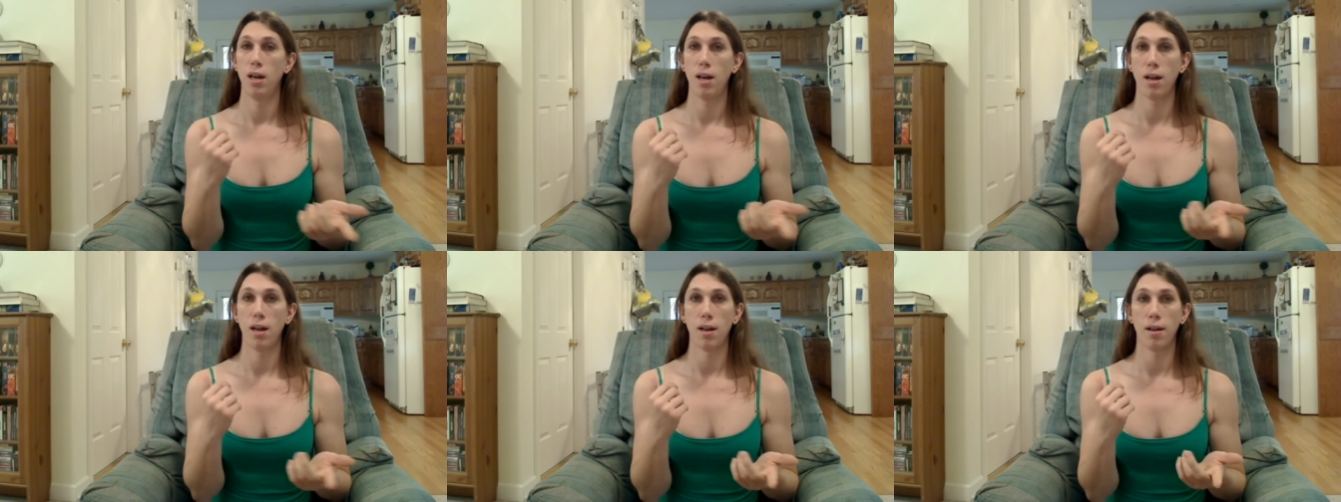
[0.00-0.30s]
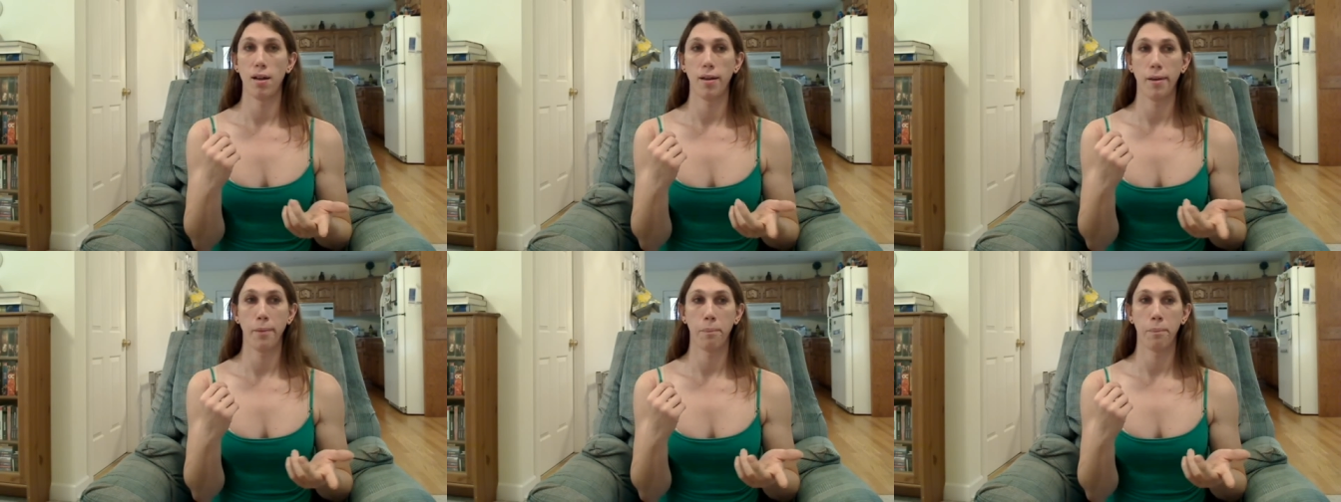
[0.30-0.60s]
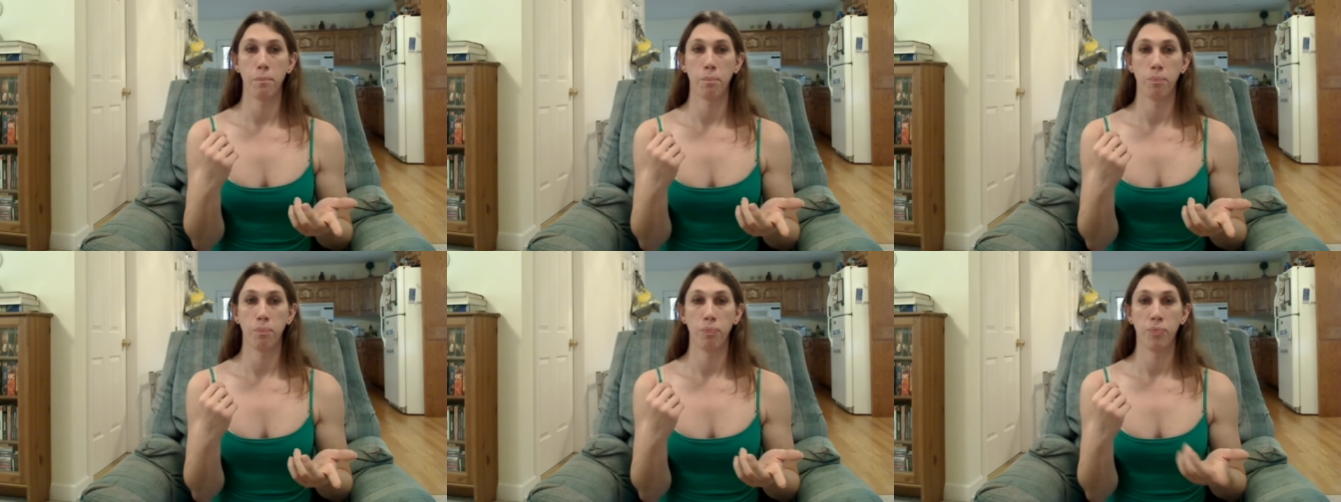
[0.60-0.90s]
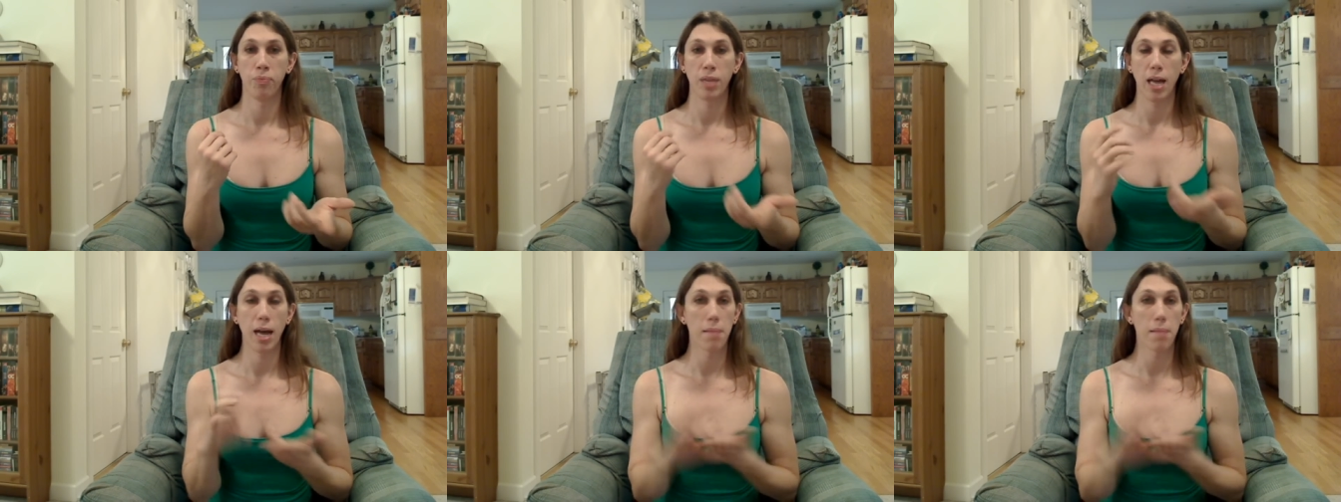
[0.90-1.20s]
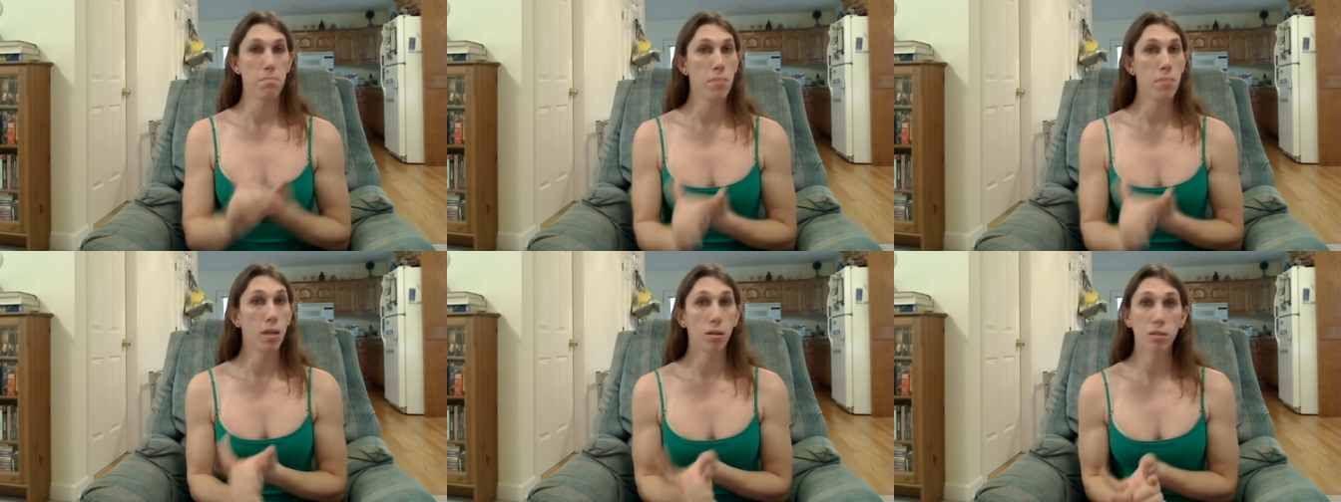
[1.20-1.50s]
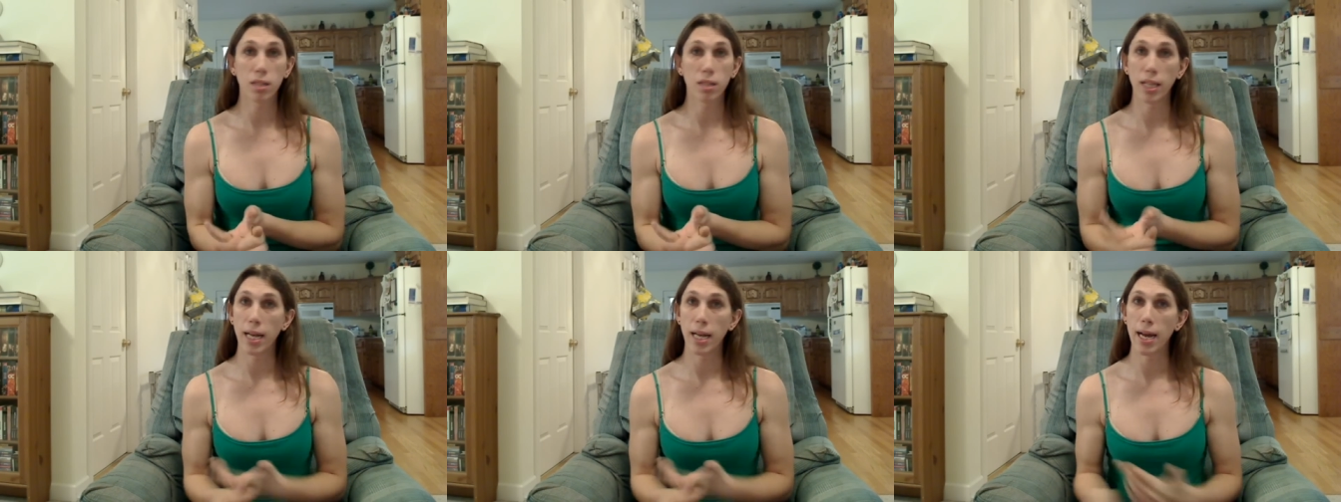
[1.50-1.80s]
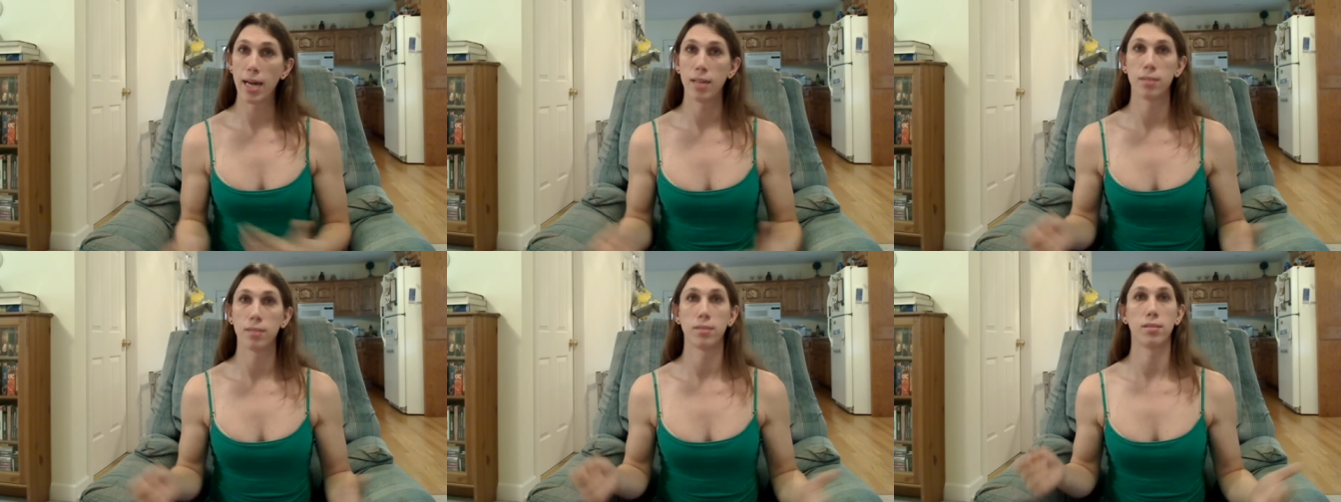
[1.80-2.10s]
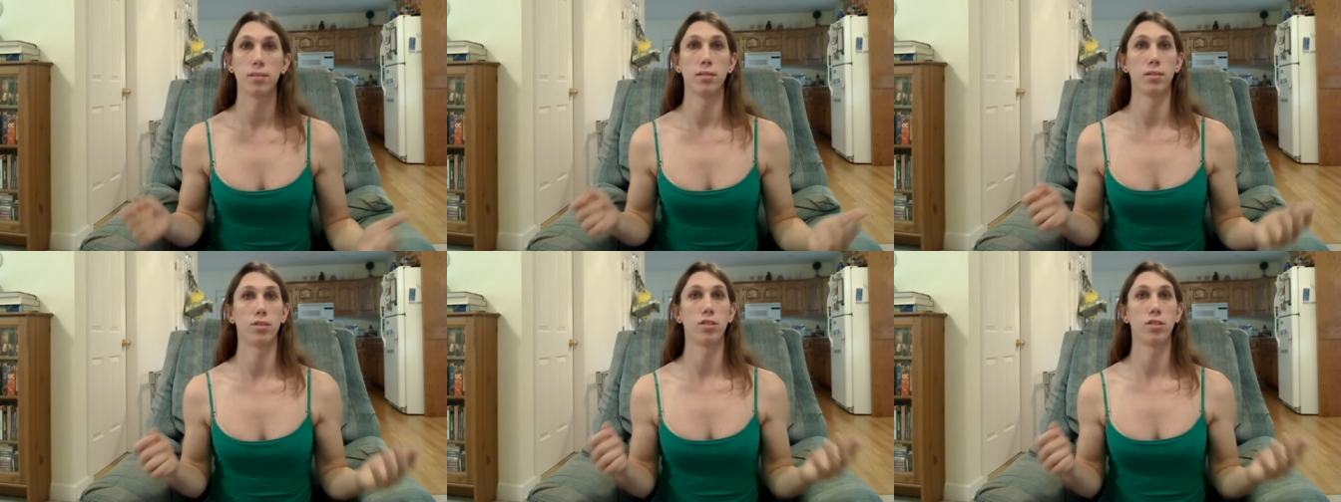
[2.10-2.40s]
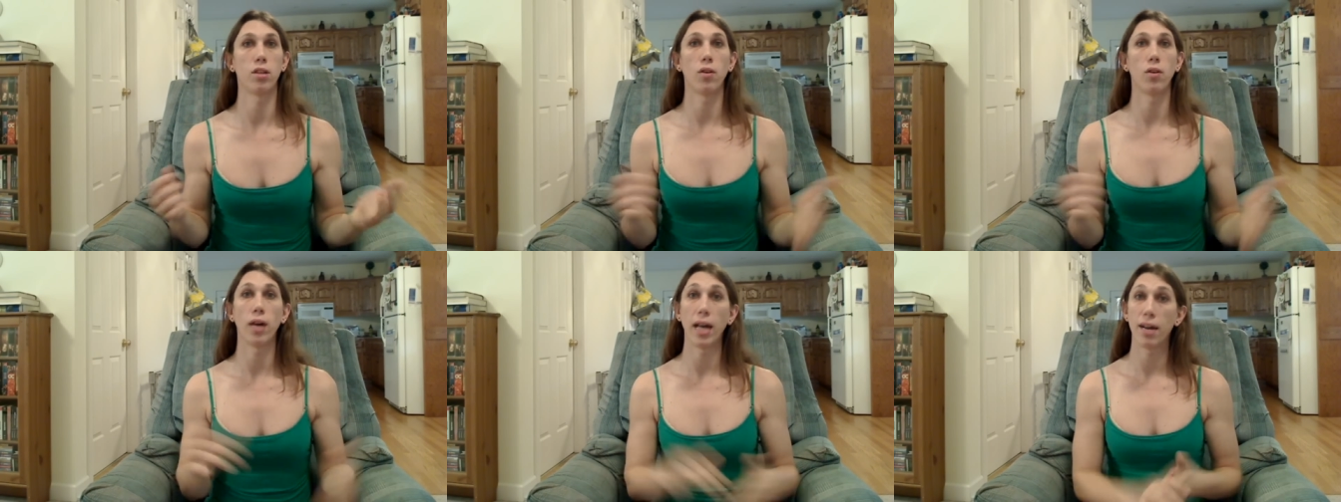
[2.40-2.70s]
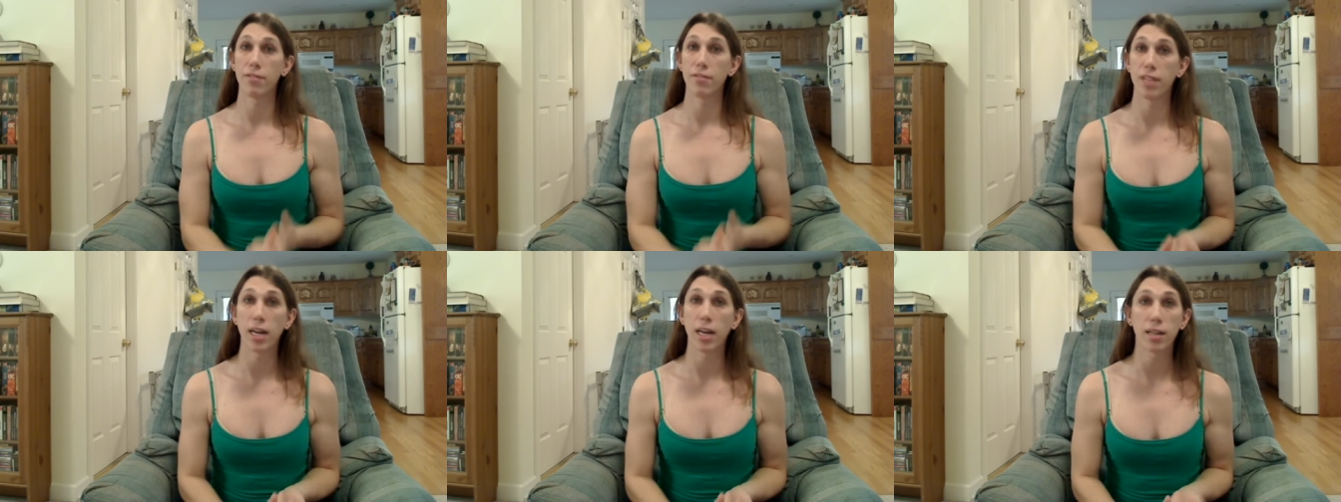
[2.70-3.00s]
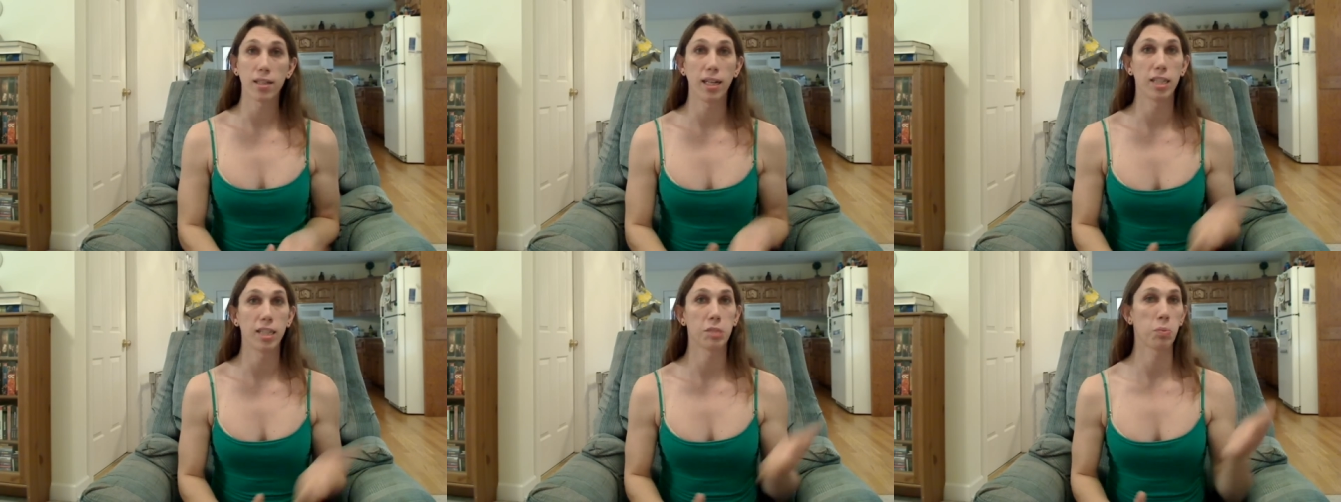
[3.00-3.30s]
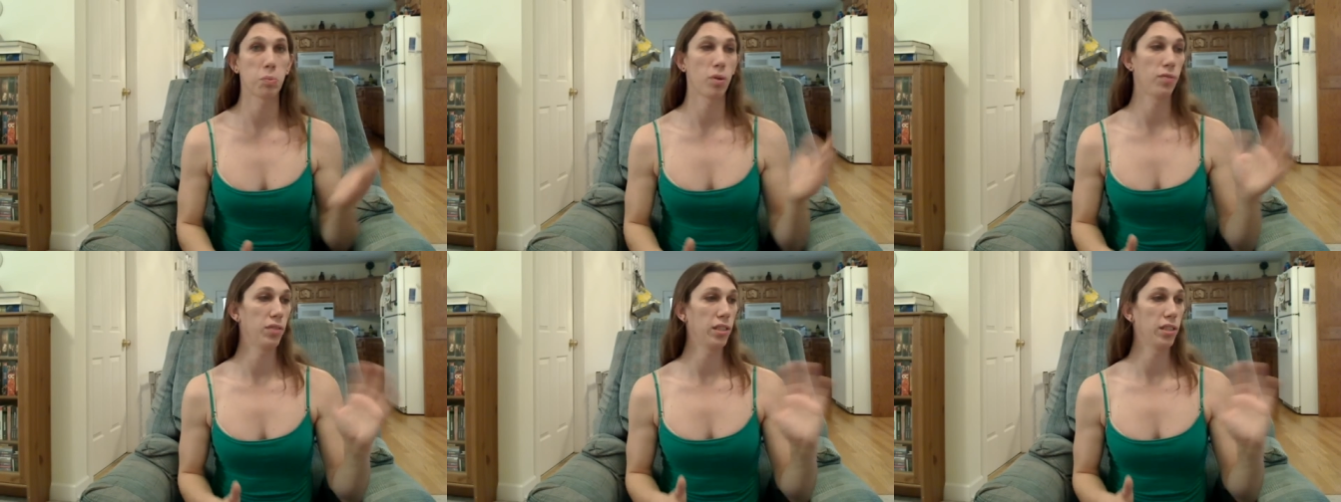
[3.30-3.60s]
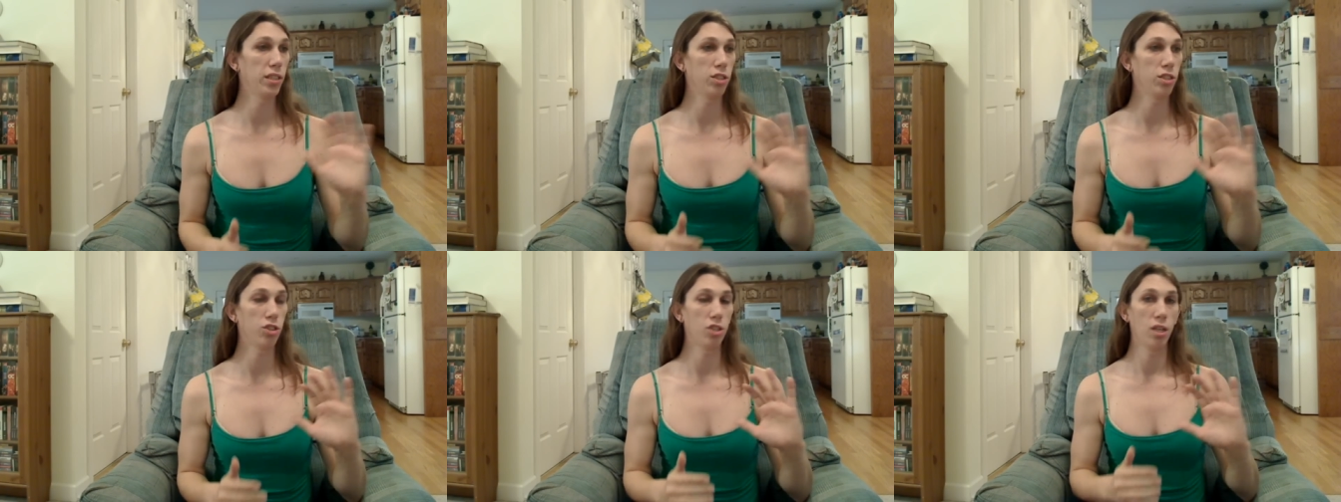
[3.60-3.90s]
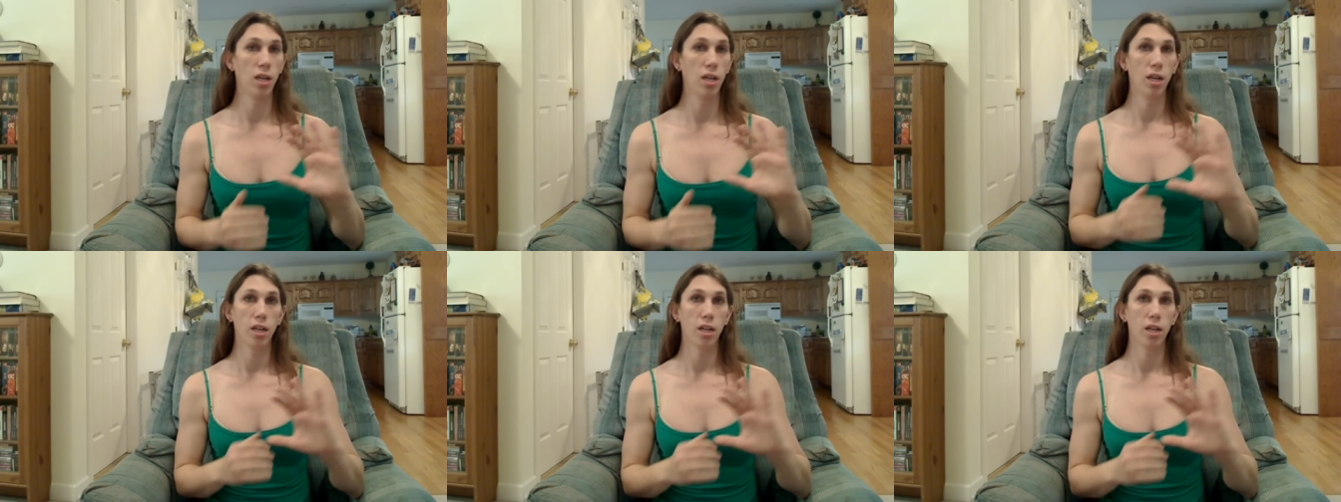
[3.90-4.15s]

I'm middle class, so I have that class privilege.